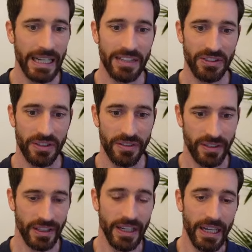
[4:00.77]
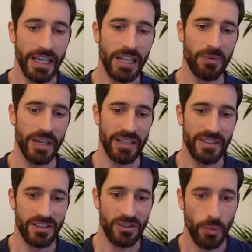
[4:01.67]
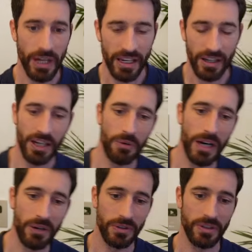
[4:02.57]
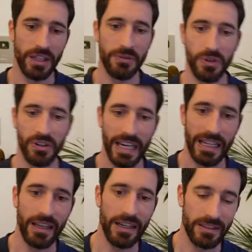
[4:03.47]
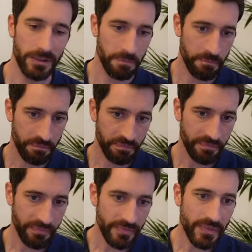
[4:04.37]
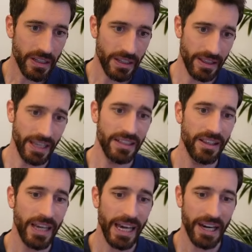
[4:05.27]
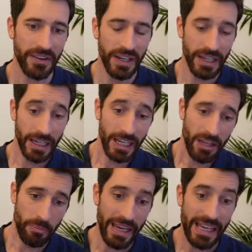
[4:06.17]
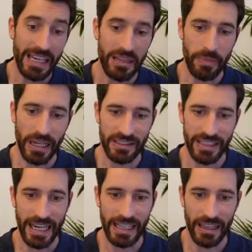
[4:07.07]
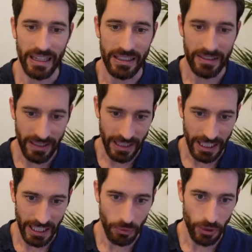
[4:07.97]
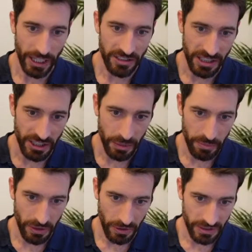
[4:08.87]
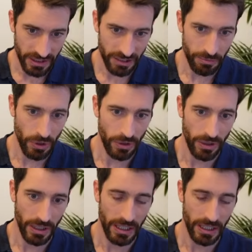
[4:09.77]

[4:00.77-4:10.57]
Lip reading: as you can see, creates this wake around the front headlights. Then the air making it past the headlights would actually jump across this small